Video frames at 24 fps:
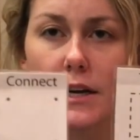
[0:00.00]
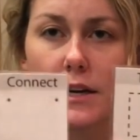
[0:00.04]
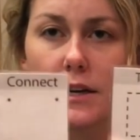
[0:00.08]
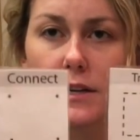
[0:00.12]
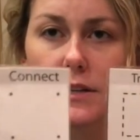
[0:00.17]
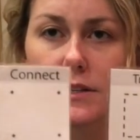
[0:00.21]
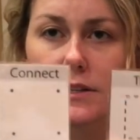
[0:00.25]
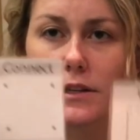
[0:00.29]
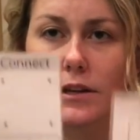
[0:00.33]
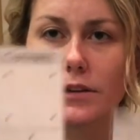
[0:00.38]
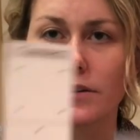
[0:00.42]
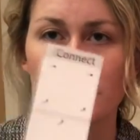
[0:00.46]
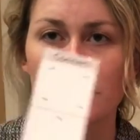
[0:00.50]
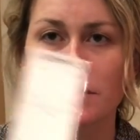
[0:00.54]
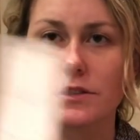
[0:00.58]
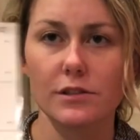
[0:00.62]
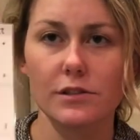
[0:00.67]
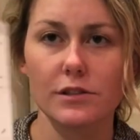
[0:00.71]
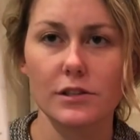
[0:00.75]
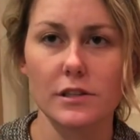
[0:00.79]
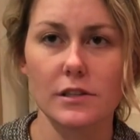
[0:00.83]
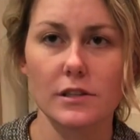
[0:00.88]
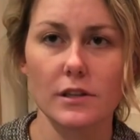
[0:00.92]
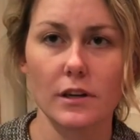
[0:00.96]
So this is
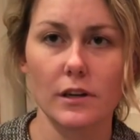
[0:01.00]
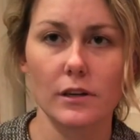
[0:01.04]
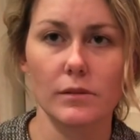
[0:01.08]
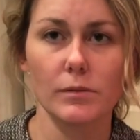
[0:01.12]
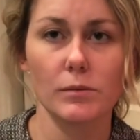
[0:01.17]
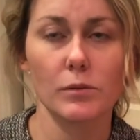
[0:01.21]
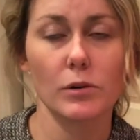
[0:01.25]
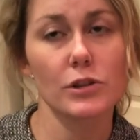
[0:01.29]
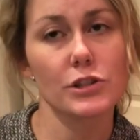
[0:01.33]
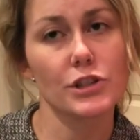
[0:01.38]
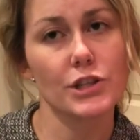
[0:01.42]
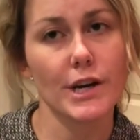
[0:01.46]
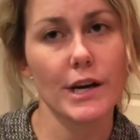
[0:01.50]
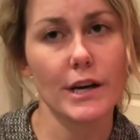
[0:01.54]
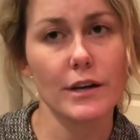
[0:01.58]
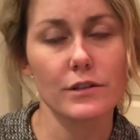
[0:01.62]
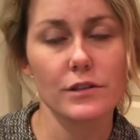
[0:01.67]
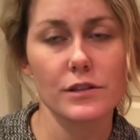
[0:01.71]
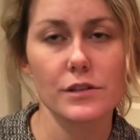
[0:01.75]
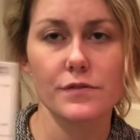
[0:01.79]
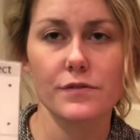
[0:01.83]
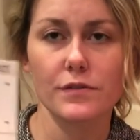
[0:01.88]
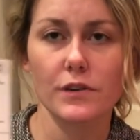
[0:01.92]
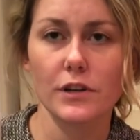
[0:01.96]
just a little bit more
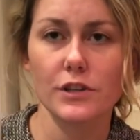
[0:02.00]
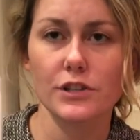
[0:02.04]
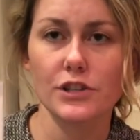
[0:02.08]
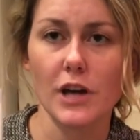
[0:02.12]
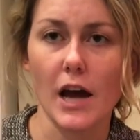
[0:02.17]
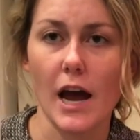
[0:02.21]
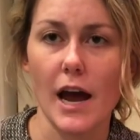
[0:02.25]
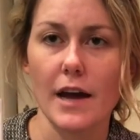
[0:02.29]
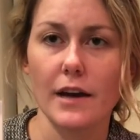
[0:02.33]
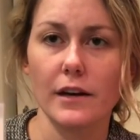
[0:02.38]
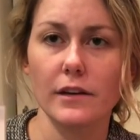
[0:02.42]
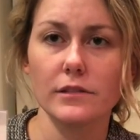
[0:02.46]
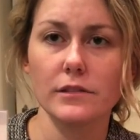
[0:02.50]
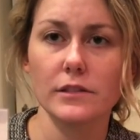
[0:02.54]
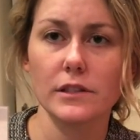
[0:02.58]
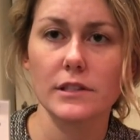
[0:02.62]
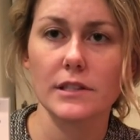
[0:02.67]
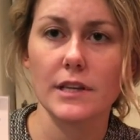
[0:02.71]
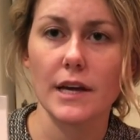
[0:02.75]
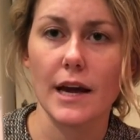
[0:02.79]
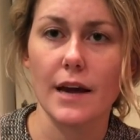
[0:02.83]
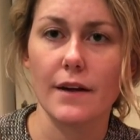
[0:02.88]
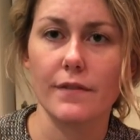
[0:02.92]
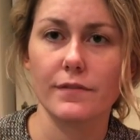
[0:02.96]
challenging for a child because
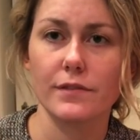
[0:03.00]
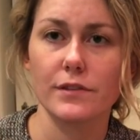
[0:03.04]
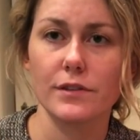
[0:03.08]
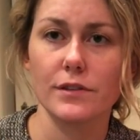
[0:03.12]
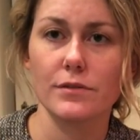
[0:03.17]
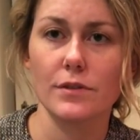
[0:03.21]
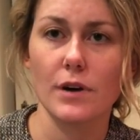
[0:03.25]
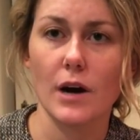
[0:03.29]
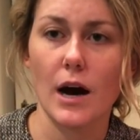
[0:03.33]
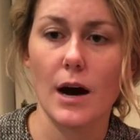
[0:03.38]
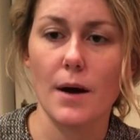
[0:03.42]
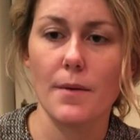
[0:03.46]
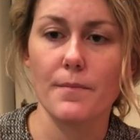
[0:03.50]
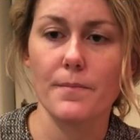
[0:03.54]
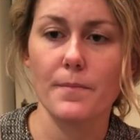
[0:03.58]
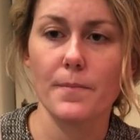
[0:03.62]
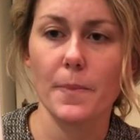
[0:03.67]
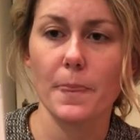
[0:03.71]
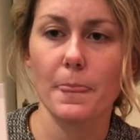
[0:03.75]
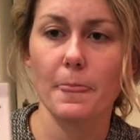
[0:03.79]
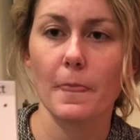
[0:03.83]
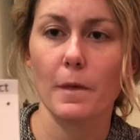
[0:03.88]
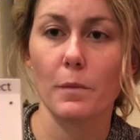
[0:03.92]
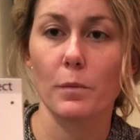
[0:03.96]
they have to
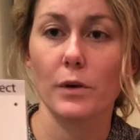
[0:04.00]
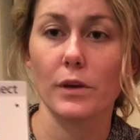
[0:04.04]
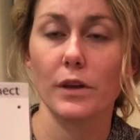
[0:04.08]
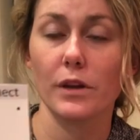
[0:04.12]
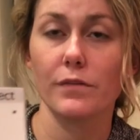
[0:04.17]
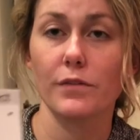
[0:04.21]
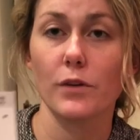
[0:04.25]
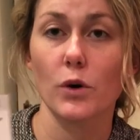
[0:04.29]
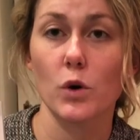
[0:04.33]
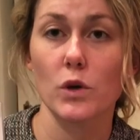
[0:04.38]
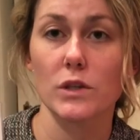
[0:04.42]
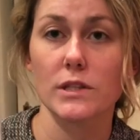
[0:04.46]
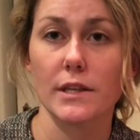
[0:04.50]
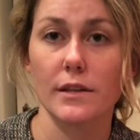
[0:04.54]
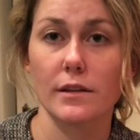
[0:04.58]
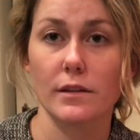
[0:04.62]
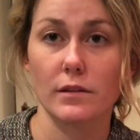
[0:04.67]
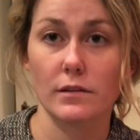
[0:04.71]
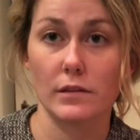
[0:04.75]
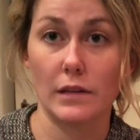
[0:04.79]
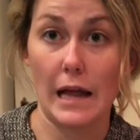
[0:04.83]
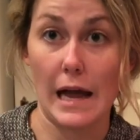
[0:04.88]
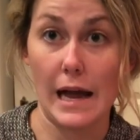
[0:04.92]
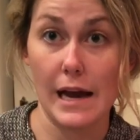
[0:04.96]
really focus on their
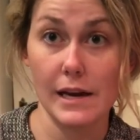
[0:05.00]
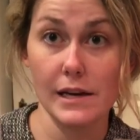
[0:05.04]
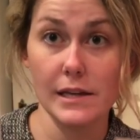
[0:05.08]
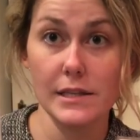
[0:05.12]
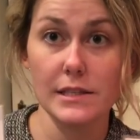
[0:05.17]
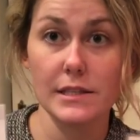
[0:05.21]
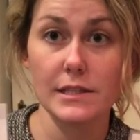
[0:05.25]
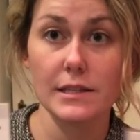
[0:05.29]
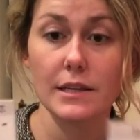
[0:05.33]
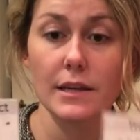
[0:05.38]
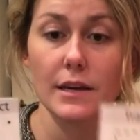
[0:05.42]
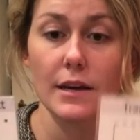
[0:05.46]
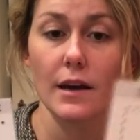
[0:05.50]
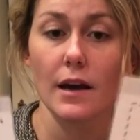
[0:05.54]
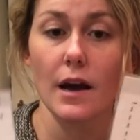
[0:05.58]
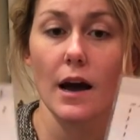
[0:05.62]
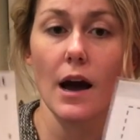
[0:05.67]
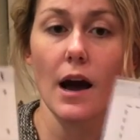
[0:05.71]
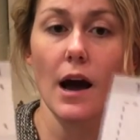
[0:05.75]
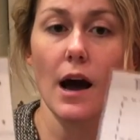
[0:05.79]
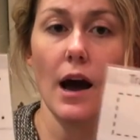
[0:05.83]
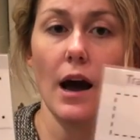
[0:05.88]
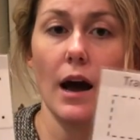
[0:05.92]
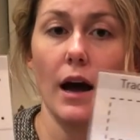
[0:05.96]
lines.
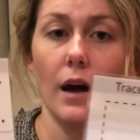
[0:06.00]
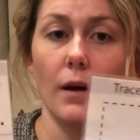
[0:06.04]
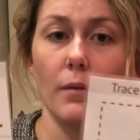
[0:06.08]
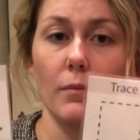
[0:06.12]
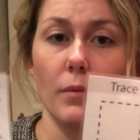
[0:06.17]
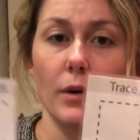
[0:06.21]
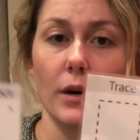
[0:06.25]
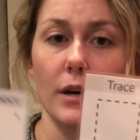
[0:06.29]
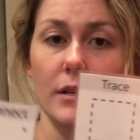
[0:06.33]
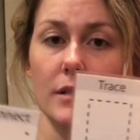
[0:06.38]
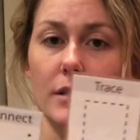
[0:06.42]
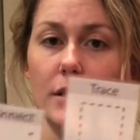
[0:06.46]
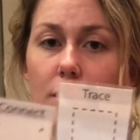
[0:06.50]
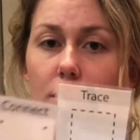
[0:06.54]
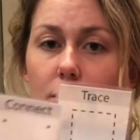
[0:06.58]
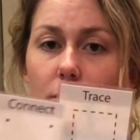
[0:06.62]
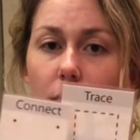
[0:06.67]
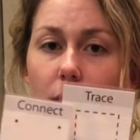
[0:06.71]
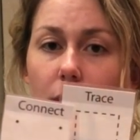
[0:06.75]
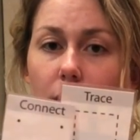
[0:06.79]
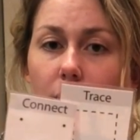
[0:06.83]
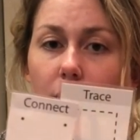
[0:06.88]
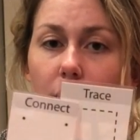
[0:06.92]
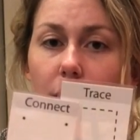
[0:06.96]
Whereas this
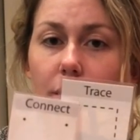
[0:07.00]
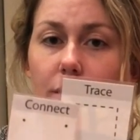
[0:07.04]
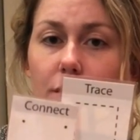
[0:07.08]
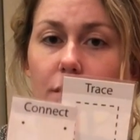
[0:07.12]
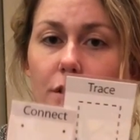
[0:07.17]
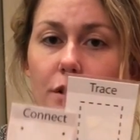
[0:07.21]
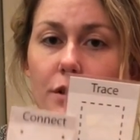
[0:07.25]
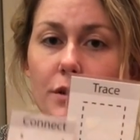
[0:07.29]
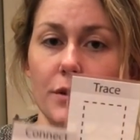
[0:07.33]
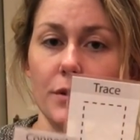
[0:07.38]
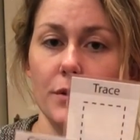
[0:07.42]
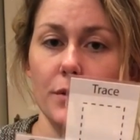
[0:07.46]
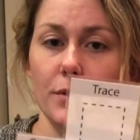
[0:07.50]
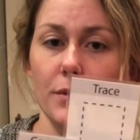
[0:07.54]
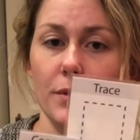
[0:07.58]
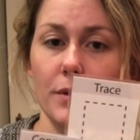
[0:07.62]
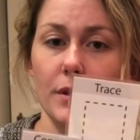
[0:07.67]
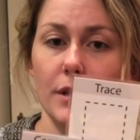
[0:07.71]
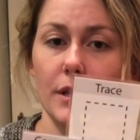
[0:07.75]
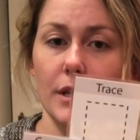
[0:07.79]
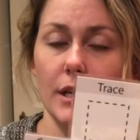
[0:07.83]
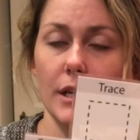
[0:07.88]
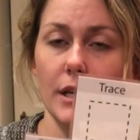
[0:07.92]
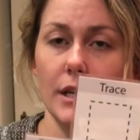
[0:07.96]
one gives you
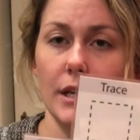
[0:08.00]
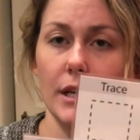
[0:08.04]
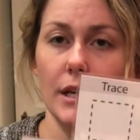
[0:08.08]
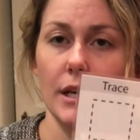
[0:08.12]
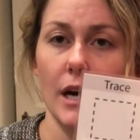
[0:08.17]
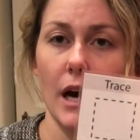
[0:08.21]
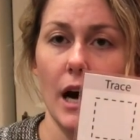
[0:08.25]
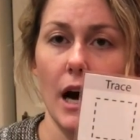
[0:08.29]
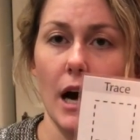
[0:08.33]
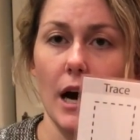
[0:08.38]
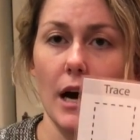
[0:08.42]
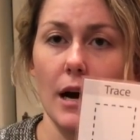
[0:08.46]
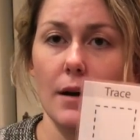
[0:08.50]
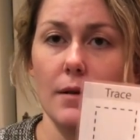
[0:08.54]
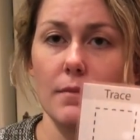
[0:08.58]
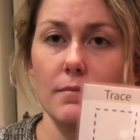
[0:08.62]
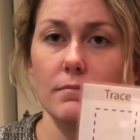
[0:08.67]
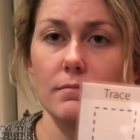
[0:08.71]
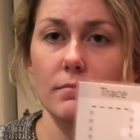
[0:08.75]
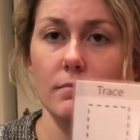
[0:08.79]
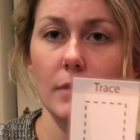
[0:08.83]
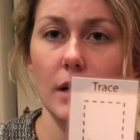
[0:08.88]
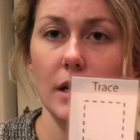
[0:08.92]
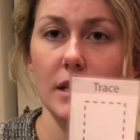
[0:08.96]
the
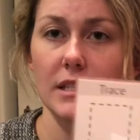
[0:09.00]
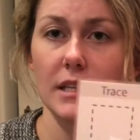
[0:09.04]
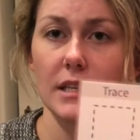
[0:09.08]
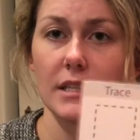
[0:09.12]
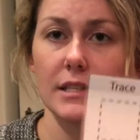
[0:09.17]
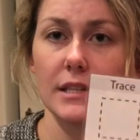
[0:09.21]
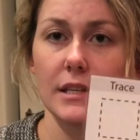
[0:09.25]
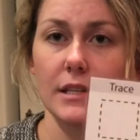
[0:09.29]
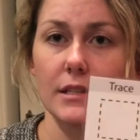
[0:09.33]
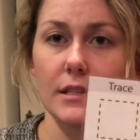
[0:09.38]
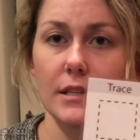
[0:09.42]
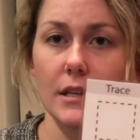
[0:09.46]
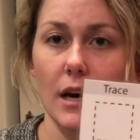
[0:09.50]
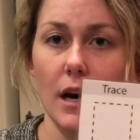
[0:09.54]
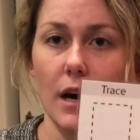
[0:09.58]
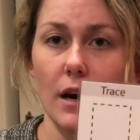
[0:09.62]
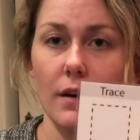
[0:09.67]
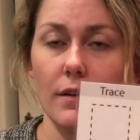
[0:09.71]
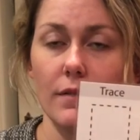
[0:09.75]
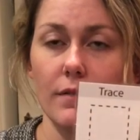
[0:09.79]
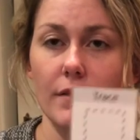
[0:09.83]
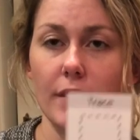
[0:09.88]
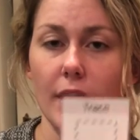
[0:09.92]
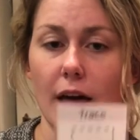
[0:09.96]
assistance
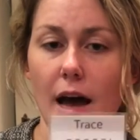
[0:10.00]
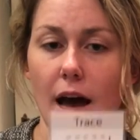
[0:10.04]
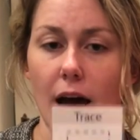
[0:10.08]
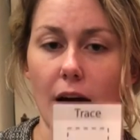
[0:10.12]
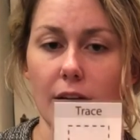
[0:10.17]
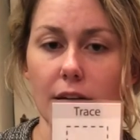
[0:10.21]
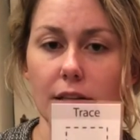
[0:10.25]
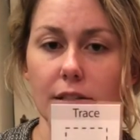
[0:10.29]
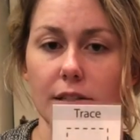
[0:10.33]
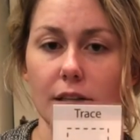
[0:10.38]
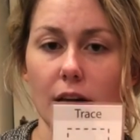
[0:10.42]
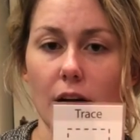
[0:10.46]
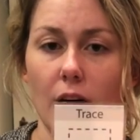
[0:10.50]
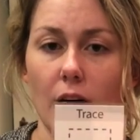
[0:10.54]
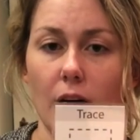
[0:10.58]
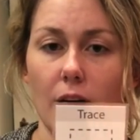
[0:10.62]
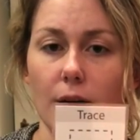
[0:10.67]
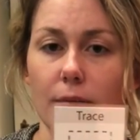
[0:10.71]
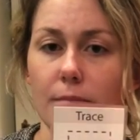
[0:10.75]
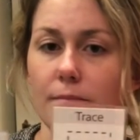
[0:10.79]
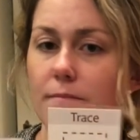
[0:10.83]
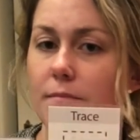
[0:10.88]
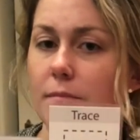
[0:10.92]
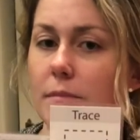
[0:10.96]
of that,
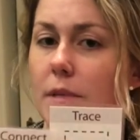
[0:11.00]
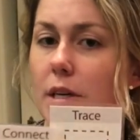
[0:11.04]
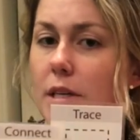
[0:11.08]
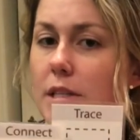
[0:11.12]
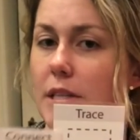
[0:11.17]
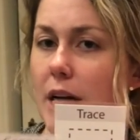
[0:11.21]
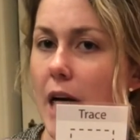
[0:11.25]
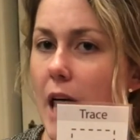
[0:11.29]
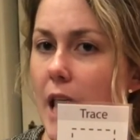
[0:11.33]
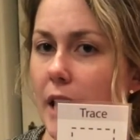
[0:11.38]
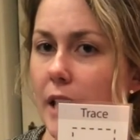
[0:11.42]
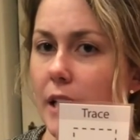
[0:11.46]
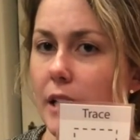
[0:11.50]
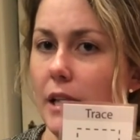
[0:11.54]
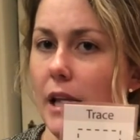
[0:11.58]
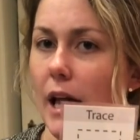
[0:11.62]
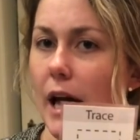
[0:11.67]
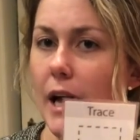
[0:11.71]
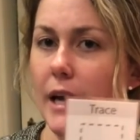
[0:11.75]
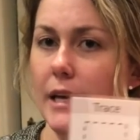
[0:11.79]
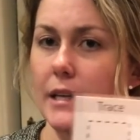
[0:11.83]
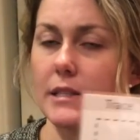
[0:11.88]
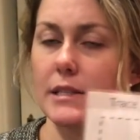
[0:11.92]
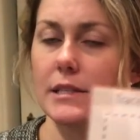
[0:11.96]
the dotted
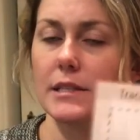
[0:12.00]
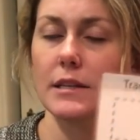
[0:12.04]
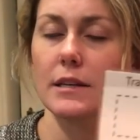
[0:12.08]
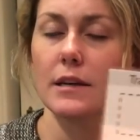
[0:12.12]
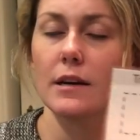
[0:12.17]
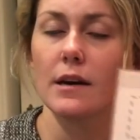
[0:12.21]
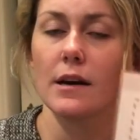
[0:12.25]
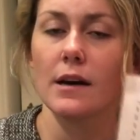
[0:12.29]
lines.